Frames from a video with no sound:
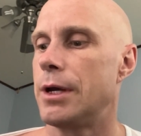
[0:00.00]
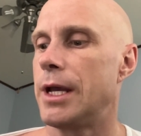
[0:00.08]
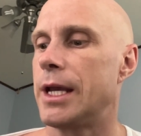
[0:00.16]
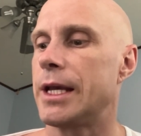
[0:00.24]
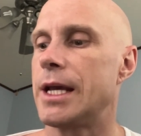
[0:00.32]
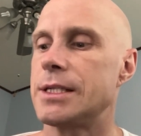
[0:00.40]

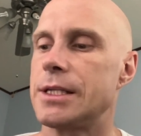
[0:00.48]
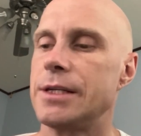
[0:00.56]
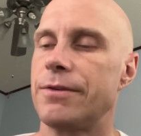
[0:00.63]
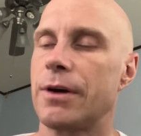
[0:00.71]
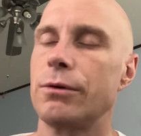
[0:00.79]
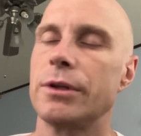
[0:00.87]
engage these
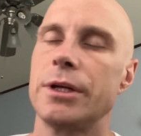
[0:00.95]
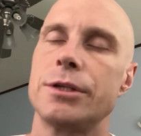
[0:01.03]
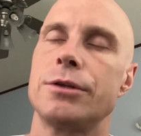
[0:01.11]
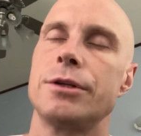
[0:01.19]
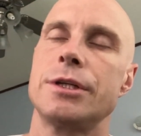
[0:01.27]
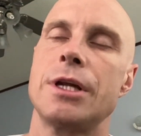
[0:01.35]
faculties
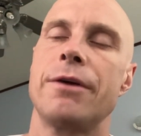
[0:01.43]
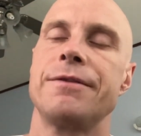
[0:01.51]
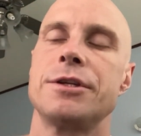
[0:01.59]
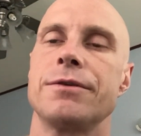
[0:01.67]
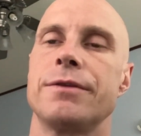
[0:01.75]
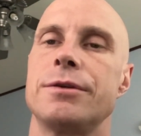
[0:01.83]
to the
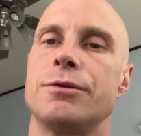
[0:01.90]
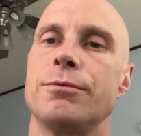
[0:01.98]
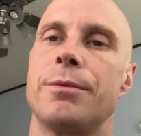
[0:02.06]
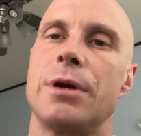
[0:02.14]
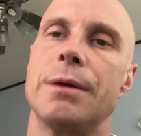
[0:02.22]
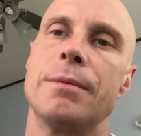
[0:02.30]
service of the
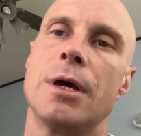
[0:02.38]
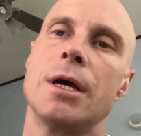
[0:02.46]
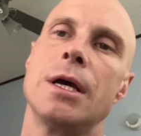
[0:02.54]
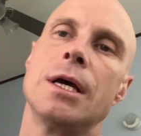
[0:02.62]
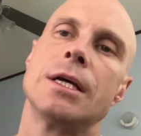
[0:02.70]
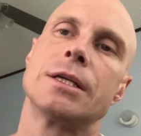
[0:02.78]
Supreme.
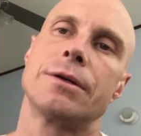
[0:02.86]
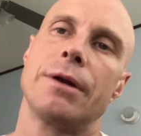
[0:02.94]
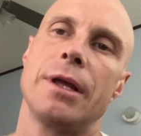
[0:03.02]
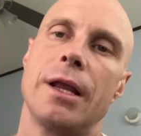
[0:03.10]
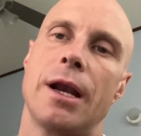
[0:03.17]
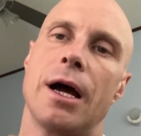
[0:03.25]
Sri
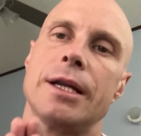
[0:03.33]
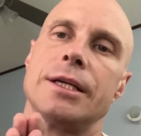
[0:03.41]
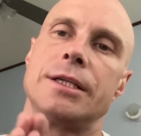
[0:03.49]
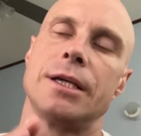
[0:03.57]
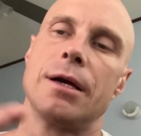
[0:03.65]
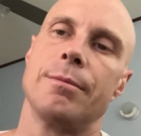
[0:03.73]
Radhe
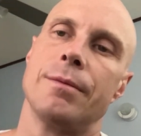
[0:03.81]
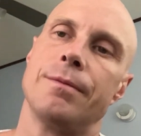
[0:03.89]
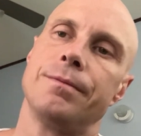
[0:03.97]
Shyam.